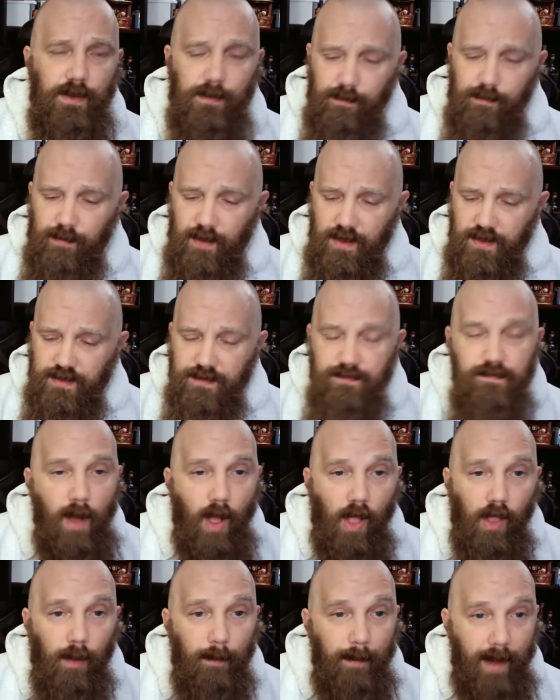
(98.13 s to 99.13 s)
pretty
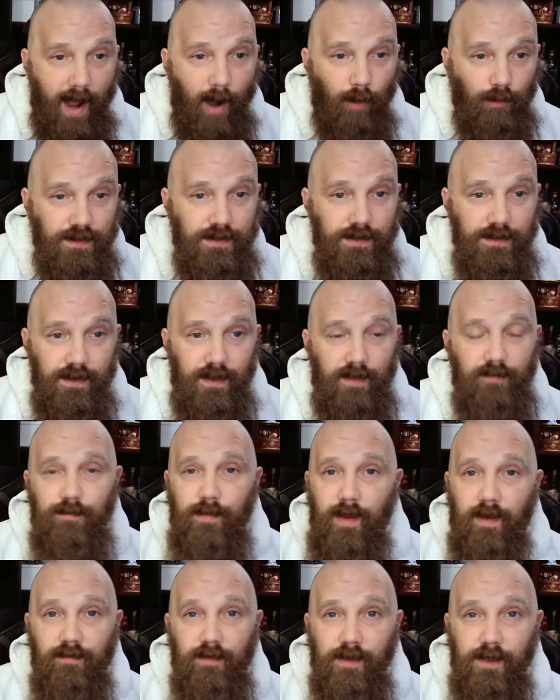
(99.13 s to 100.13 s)
small amount of
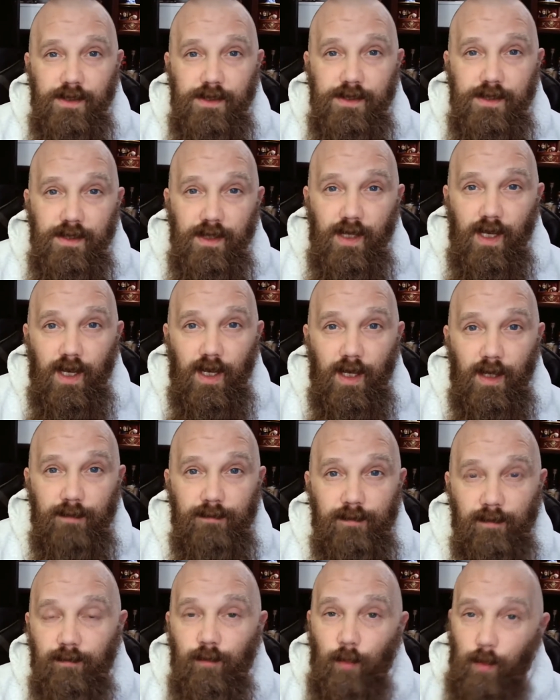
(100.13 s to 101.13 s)
beverage
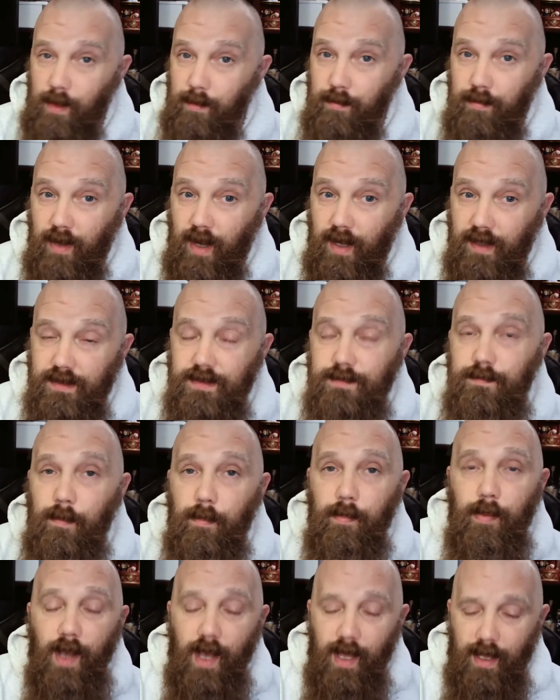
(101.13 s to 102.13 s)
for $40,
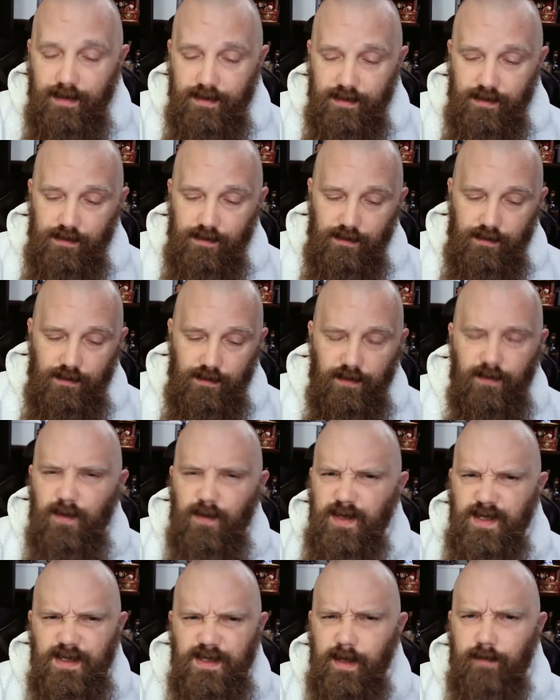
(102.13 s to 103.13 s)
but
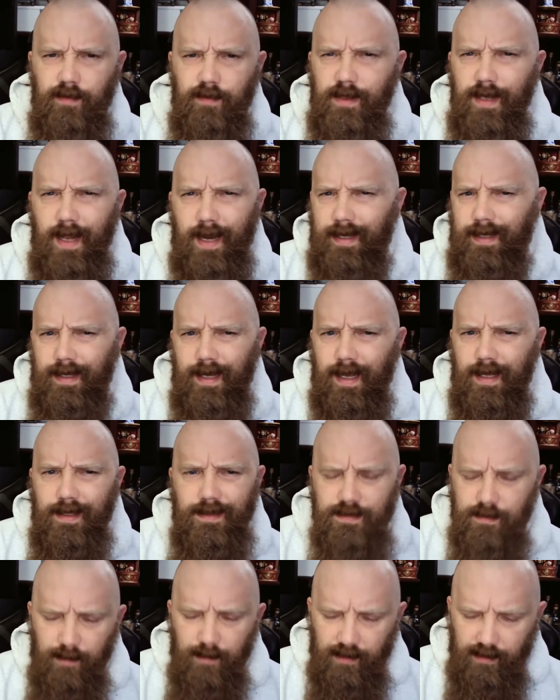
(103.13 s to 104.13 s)
$37.99,
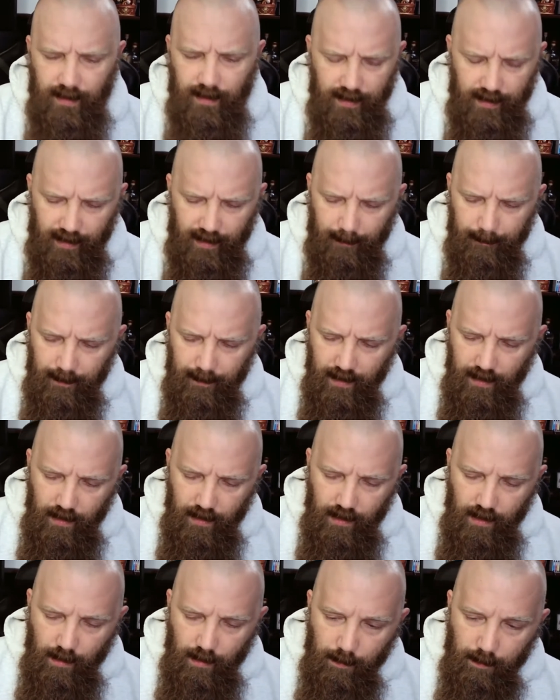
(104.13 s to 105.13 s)
something like that. Yeah,
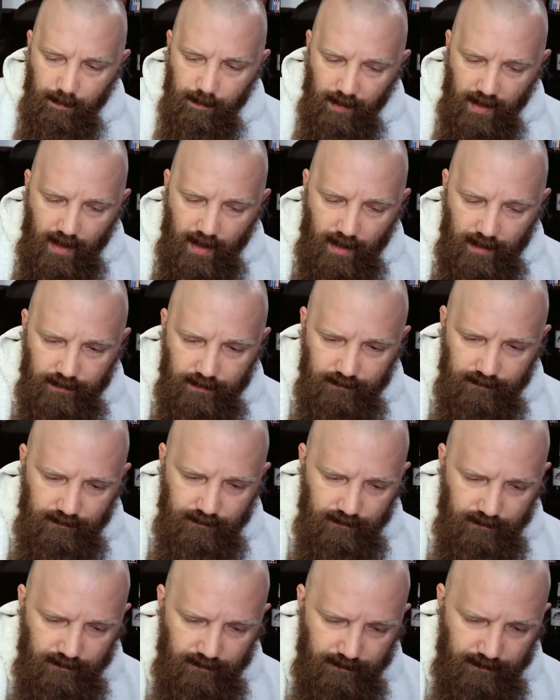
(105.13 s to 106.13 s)
but.
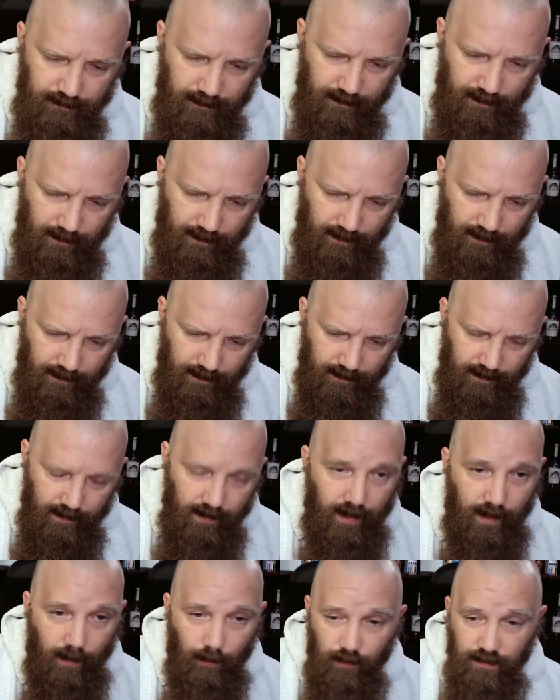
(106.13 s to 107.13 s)

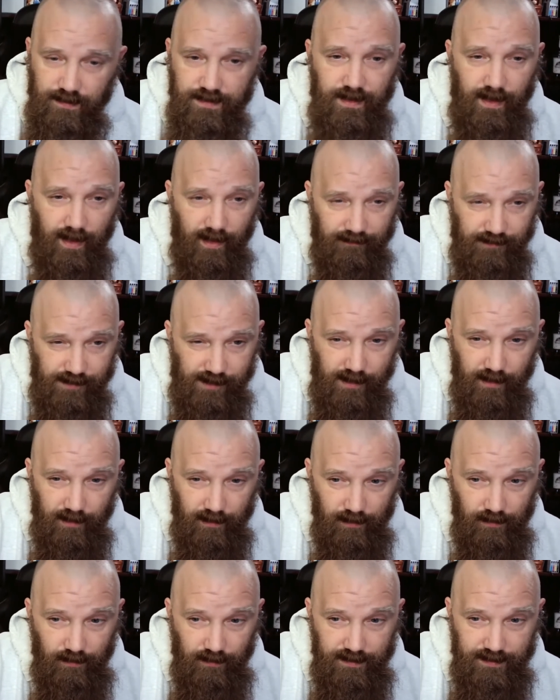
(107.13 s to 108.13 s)
And I will say I've cheated a
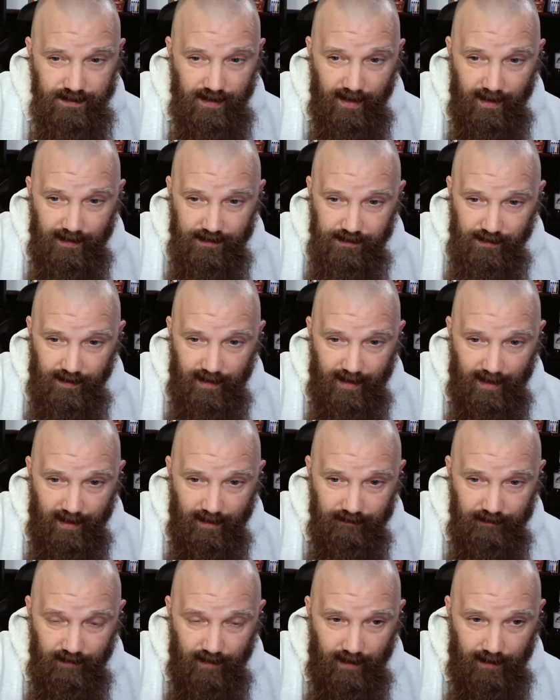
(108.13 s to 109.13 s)
little because I actually
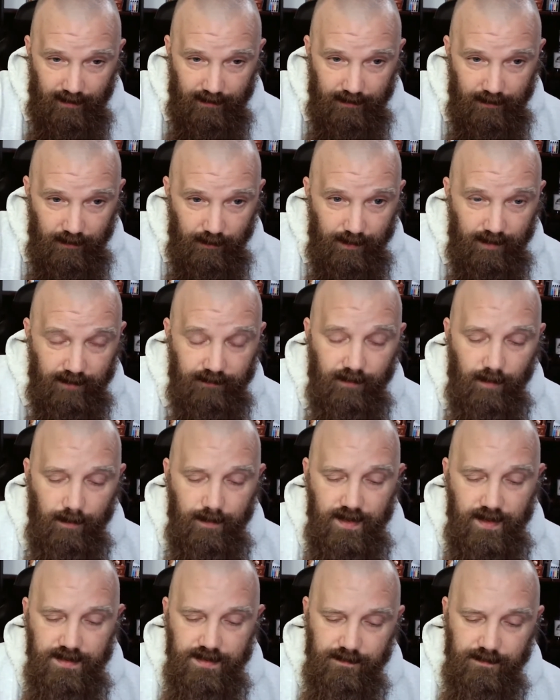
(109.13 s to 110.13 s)
have had a little bit from
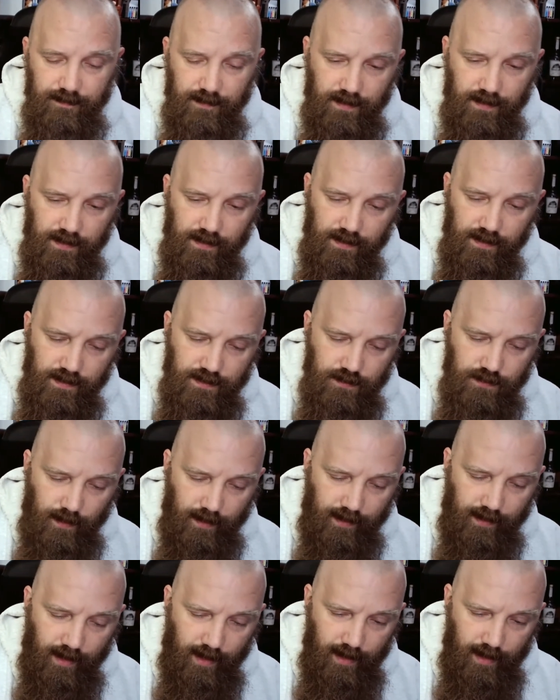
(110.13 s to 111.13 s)
this. So
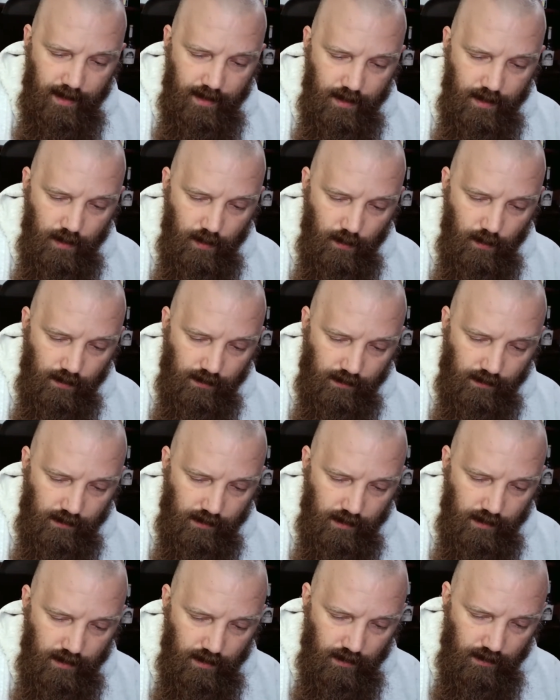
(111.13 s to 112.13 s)
I kind of know a
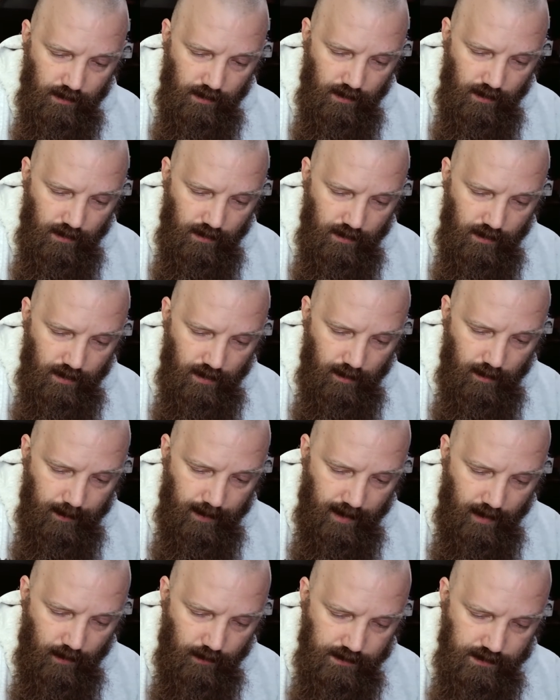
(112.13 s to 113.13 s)
little
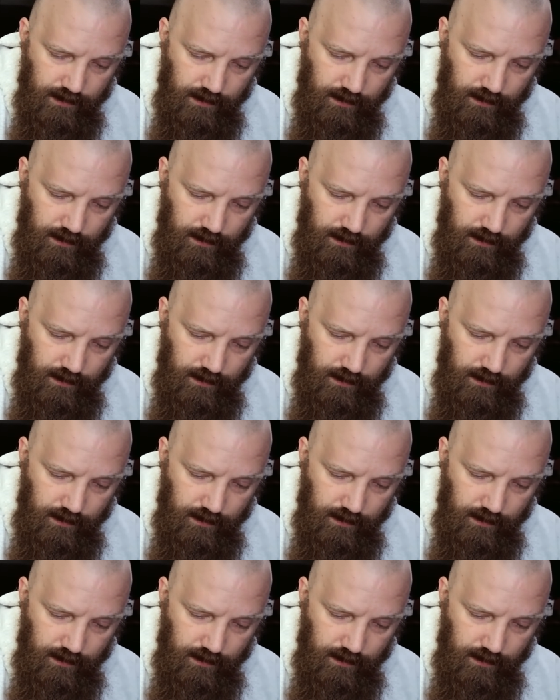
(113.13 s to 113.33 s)
about